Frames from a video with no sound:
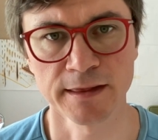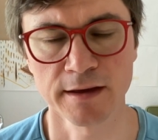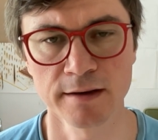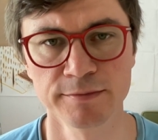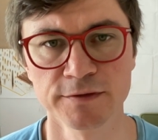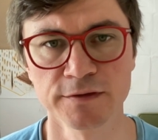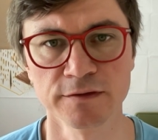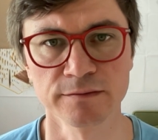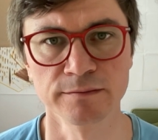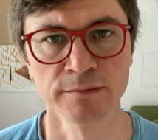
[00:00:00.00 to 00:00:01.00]

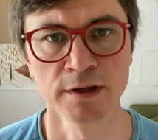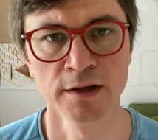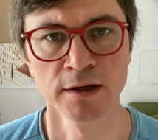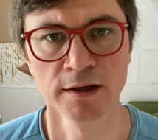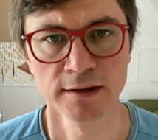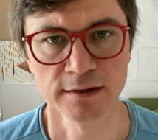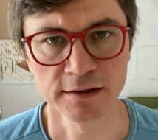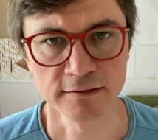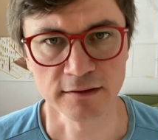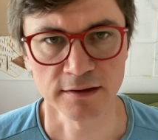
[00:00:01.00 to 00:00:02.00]
Capitalism
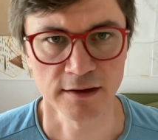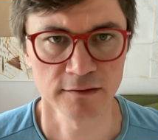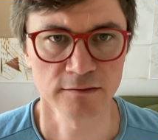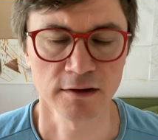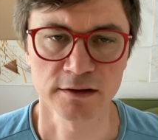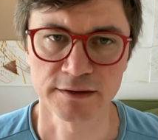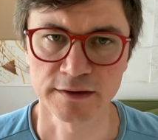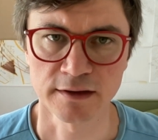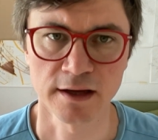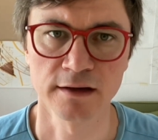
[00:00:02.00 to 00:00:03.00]
needs class struggle
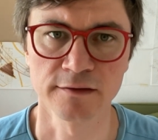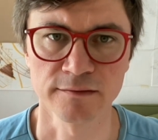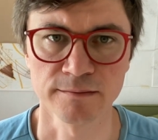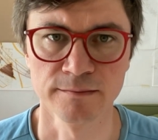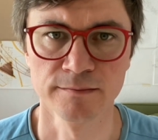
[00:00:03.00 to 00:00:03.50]
denialism.